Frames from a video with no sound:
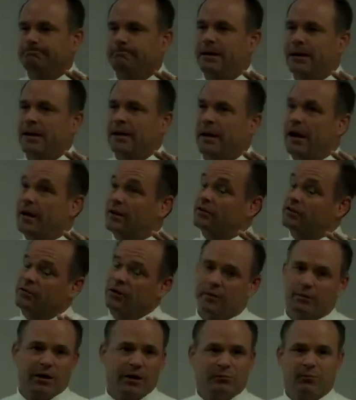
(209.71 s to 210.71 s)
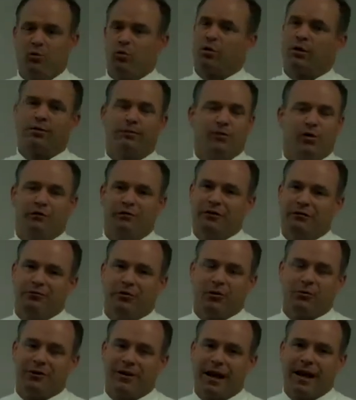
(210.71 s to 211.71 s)
be extremely important moving
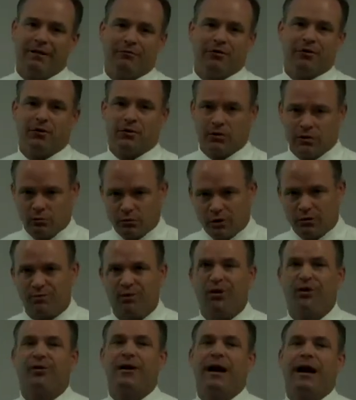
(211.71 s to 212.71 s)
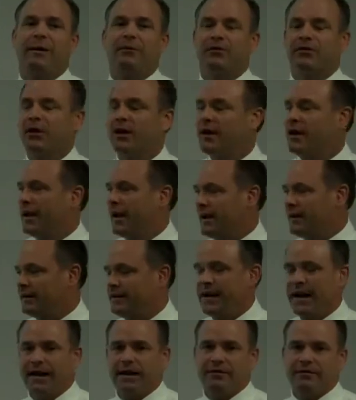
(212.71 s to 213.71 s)
forward to have return to work programs and
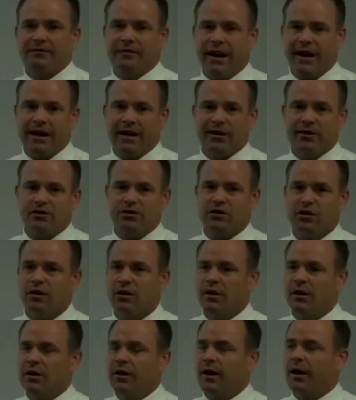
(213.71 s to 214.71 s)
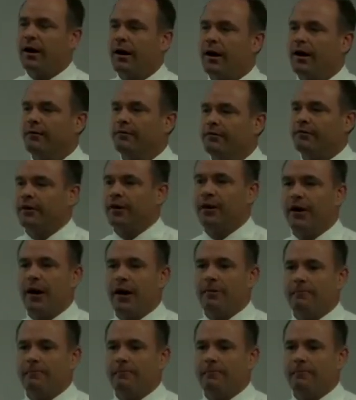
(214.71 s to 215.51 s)
to take advantage of